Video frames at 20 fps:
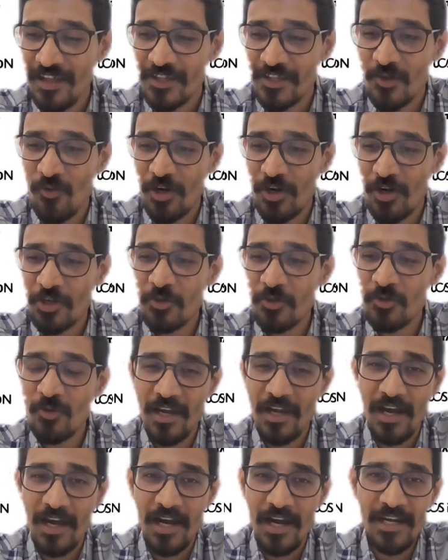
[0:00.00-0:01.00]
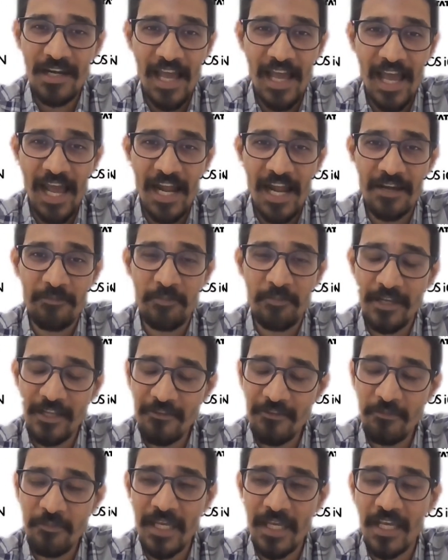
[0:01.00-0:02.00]
They want you to learn, and
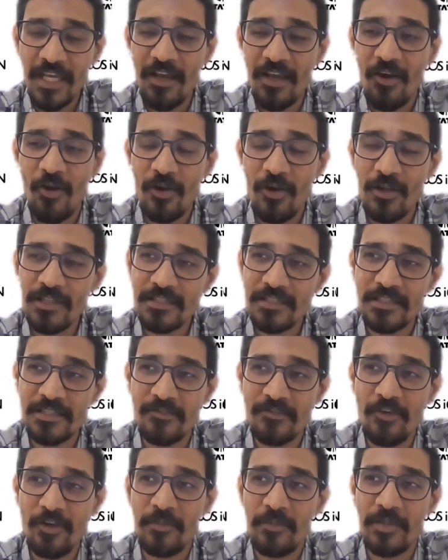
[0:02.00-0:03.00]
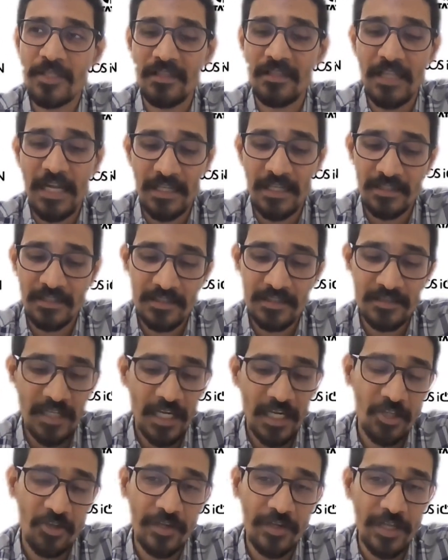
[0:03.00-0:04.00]
believe me, all this information that is
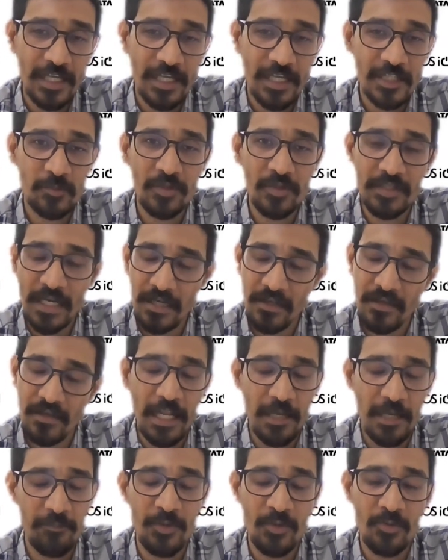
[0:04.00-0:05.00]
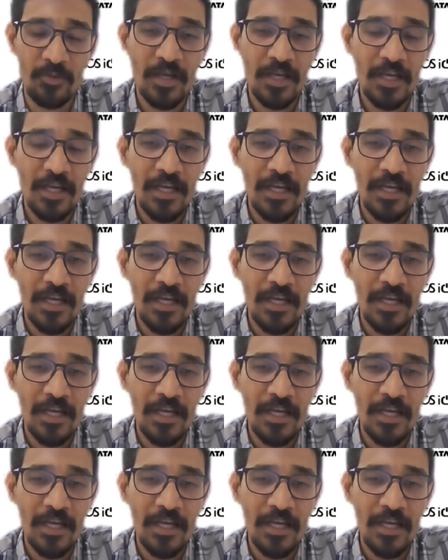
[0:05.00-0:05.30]
inside your textbook that will help you.